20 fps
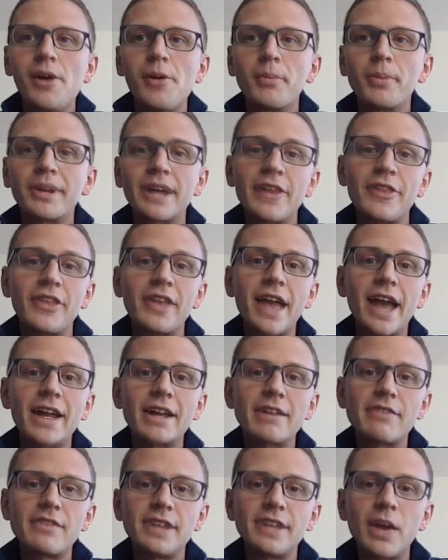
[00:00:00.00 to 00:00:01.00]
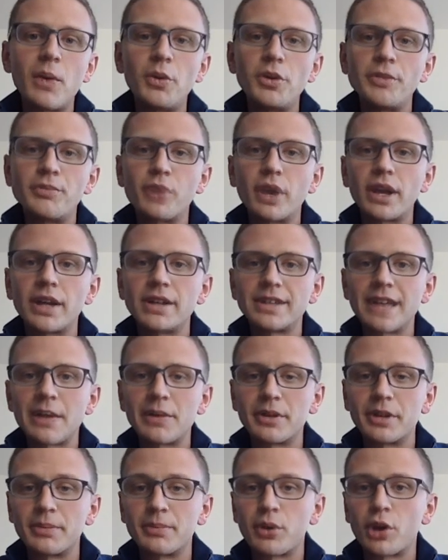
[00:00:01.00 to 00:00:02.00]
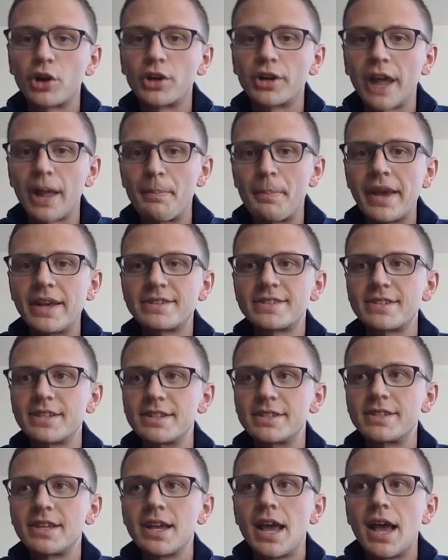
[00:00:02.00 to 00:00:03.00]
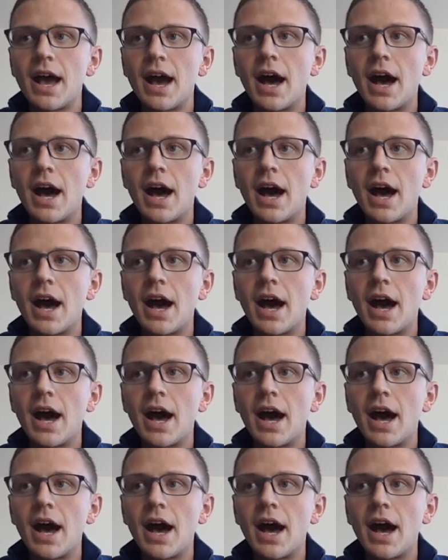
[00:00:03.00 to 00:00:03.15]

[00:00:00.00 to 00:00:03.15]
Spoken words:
but at the end of the day, when you break it down on a per-night basis,